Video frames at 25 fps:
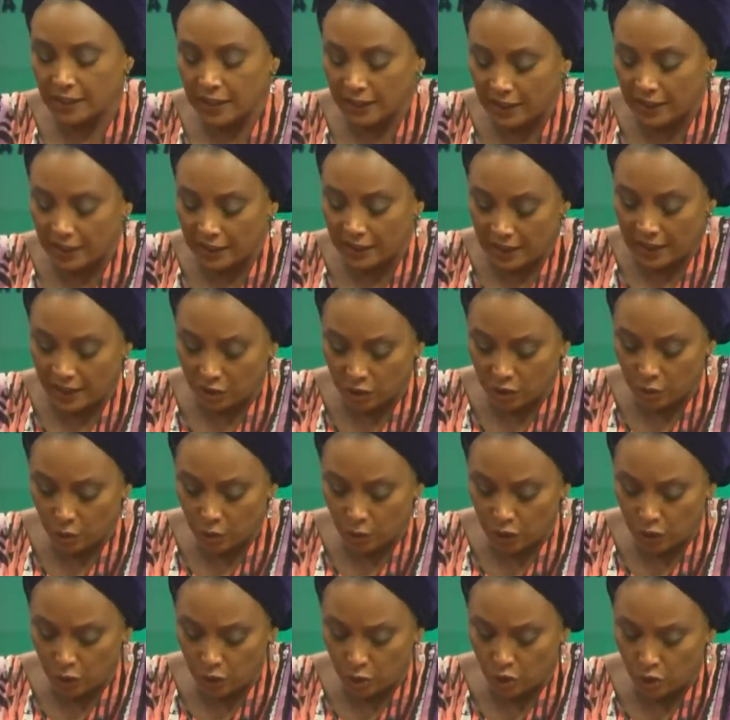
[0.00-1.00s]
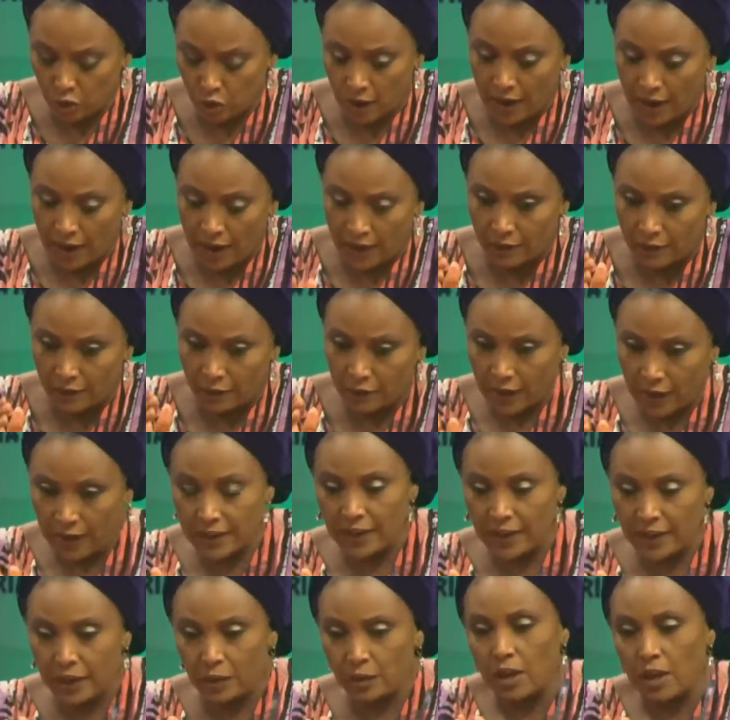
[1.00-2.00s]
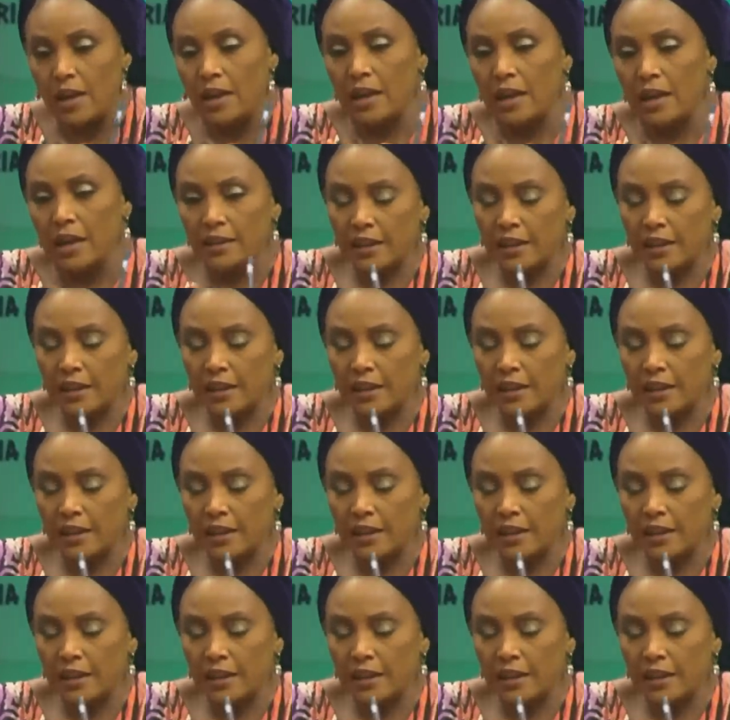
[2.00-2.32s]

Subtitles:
And I just want to try and find out